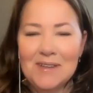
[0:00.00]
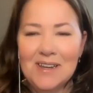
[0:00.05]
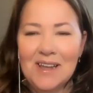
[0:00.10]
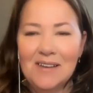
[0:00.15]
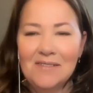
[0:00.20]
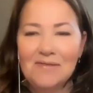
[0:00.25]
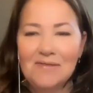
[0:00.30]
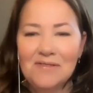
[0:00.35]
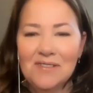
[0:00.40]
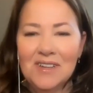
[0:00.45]

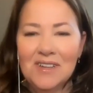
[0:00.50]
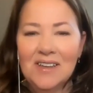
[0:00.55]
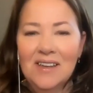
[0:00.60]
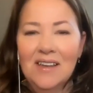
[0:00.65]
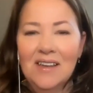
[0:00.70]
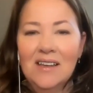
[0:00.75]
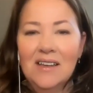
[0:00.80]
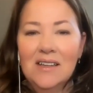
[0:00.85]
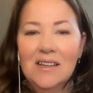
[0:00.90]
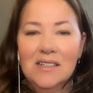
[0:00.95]
enough.
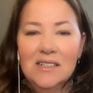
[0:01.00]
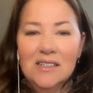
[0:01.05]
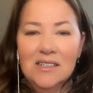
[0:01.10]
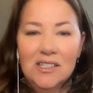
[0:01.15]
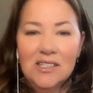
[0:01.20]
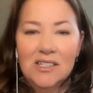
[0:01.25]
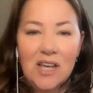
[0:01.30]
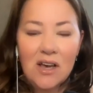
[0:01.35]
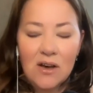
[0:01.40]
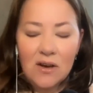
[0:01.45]

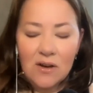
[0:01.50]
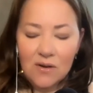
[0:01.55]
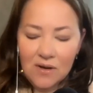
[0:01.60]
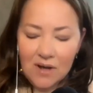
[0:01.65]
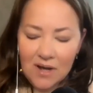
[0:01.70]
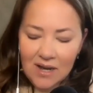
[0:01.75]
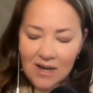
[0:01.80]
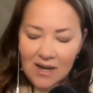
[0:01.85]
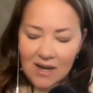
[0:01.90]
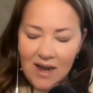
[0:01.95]

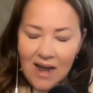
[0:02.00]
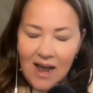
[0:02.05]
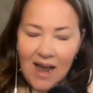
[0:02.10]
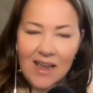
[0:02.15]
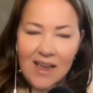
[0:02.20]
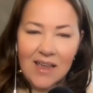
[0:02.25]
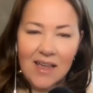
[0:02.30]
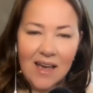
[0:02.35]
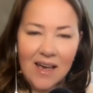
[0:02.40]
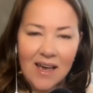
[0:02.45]
So
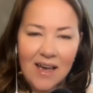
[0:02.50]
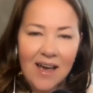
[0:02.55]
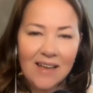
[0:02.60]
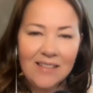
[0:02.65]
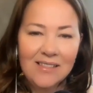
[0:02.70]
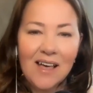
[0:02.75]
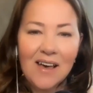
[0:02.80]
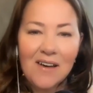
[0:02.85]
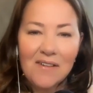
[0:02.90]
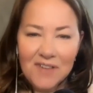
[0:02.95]
I
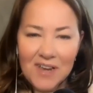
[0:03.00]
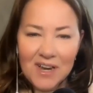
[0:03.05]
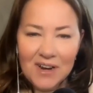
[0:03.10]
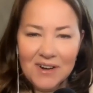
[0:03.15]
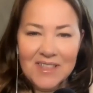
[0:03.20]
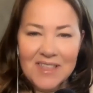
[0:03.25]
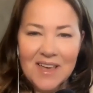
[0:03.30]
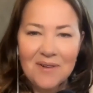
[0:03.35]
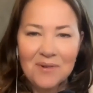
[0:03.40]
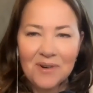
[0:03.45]
love
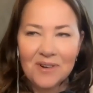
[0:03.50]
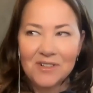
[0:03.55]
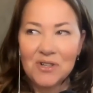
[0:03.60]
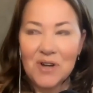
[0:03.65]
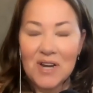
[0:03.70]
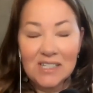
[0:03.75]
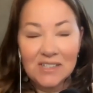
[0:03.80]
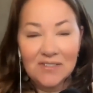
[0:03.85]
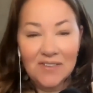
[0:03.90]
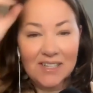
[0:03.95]
hearing that word
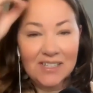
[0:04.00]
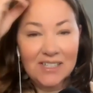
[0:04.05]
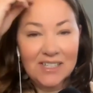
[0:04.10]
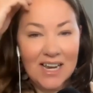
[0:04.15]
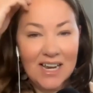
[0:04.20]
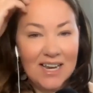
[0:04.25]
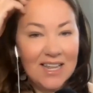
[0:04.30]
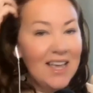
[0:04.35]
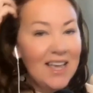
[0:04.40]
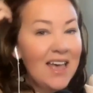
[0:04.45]

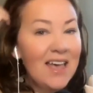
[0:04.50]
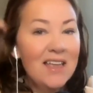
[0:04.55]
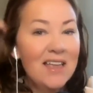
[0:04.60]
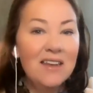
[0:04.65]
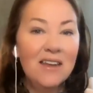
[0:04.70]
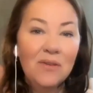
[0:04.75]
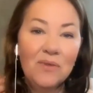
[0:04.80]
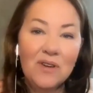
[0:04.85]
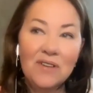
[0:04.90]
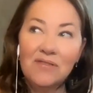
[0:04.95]
transvestite
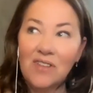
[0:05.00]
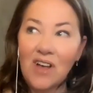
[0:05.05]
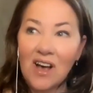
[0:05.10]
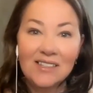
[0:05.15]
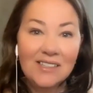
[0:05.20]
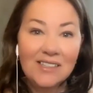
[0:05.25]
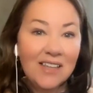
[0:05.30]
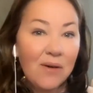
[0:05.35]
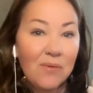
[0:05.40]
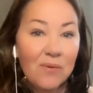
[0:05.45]
again. We've
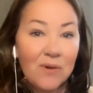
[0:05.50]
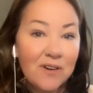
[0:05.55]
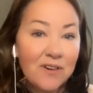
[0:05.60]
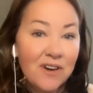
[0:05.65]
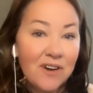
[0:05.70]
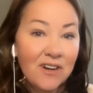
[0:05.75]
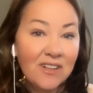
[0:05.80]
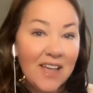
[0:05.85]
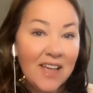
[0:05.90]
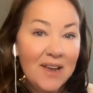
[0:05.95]
lost that word
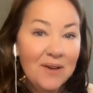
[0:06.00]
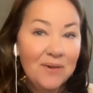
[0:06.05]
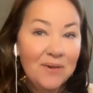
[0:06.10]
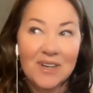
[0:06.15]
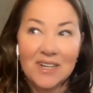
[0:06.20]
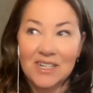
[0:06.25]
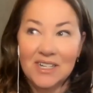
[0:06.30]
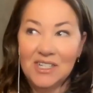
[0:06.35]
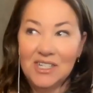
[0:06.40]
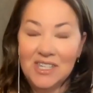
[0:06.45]
in our
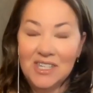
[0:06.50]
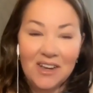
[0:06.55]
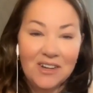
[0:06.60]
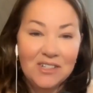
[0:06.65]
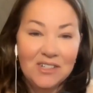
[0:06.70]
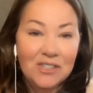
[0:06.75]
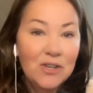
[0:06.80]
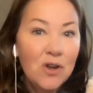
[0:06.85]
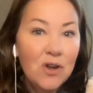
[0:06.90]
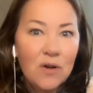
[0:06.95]
language.
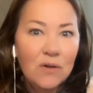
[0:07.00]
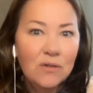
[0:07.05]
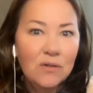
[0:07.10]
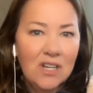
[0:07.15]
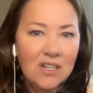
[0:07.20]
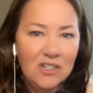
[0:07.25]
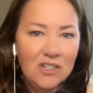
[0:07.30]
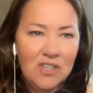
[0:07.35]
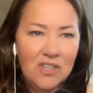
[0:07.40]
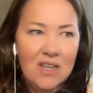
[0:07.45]
There's no
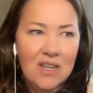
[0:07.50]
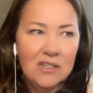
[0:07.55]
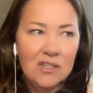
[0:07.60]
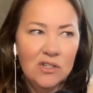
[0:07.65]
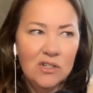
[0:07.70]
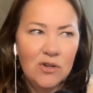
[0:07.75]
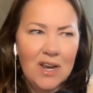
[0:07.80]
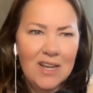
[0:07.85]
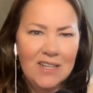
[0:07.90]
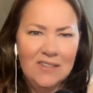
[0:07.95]
such thing as
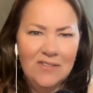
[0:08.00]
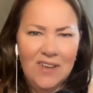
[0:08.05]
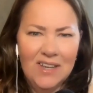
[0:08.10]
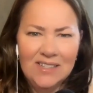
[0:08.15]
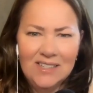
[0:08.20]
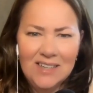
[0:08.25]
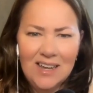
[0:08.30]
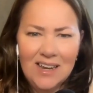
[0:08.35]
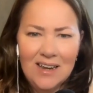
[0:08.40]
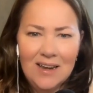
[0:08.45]
a
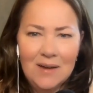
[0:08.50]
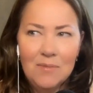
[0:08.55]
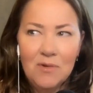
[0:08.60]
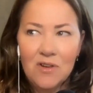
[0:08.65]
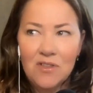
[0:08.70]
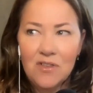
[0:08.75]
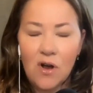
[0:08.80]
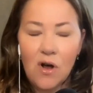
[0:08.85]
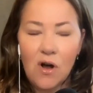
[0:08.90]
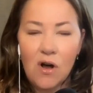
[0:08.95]
transvestite
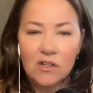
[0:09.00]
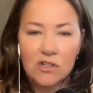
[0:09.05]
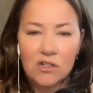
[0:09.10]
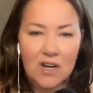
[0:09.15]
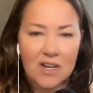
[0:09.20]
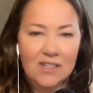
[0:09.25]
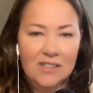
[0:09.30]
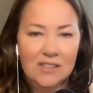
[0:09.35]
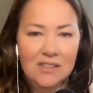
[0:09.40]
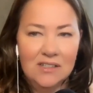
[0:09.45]
anymore. They're all
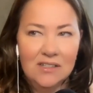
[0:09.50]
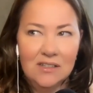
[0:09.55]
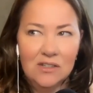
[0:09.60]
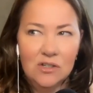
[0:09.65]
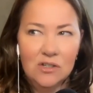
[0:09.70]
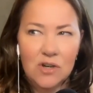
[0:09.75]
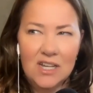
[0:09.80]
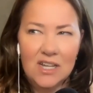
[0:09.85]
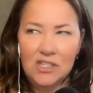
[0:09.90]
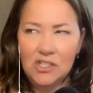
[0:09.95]

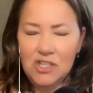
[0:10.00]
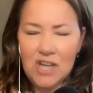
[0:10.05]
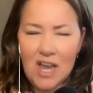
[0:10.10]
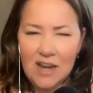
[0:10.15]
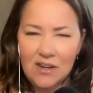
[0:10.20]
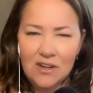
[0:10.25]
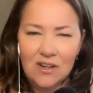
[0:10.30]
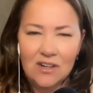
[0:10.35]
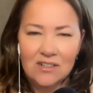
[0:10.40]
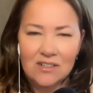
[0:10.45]

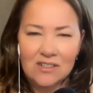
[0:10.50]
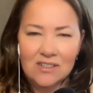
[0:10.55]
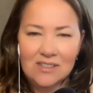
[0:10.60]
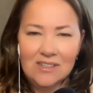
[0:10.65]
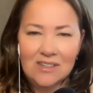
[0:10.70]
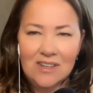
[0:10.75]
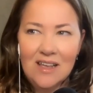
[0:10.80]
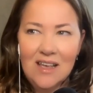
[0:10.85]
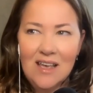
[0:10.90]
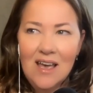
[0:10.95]

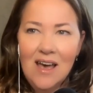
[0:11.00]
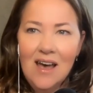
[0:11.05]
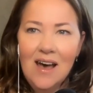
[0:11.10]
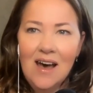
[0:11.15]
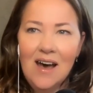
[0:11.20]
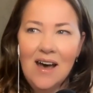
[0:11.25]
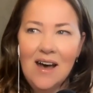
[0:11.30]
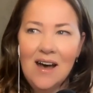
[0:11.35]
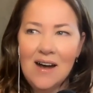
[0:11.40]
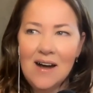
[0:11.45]
transgenders.
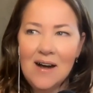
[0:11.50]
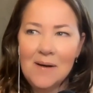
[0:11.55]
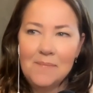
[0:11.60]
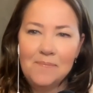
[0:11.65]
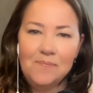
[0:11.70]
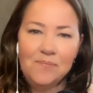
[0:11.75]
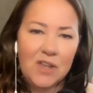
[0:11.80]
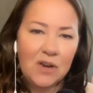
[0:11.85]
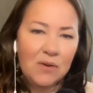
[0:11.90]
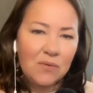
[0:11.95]

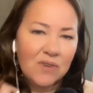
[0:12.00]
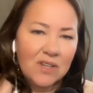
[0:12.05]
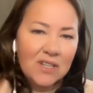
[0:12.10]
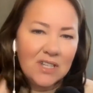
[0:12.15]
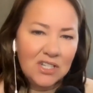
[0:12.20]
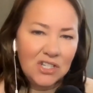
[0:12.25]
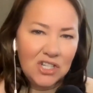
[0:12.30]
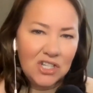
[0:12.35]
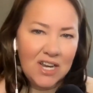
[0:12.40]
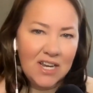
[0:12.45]
They're
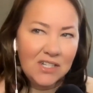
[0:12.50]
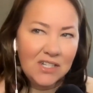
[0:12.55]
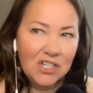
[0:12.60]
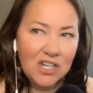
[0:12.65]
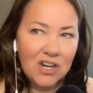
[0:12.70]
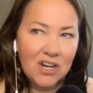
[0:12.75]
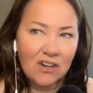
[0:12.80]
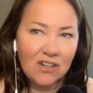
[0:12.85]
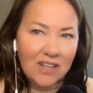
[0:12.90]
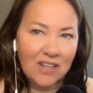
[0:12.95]
really
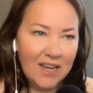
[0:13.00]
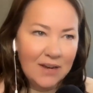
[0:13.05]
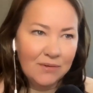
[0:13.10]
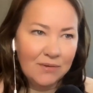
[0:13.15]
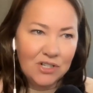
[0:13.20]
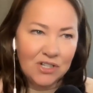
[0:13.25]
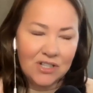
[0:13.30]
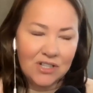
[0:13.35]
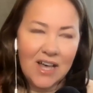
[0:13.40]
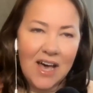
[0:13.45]
changing our
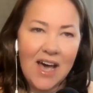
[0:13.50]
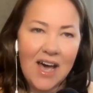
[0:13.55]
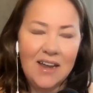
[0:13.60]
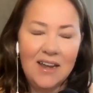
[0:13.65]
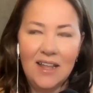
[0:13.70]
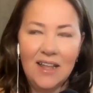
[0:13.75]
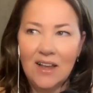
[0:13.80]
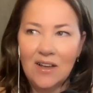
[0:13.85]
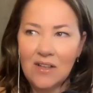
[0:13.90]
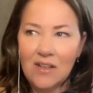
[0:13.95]
language a
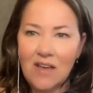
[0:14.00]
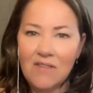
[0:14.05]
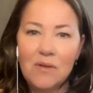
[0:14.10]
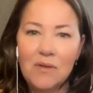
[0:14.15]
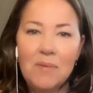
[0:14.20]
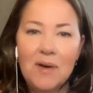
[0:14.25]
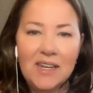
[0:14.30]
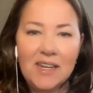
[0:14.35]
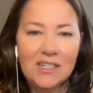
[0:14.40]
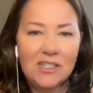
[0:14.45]
lot. Like
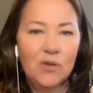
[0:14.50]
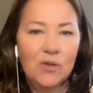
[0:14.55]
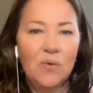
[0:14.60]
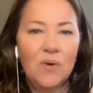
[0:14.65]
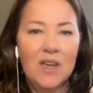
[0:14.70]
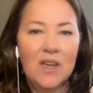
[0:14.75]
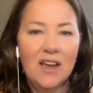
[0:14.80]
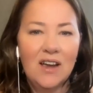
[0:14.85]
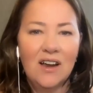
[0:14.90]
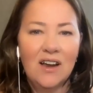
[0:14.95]
everybody's
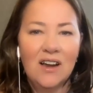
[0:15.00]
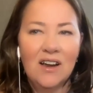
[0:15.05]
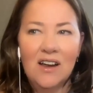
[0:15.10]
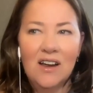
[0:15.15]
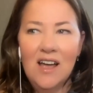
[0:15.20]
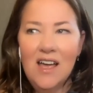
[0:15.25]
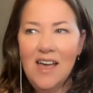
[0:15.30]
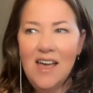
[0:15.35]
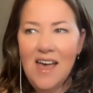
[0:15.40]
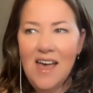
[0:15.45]
queer.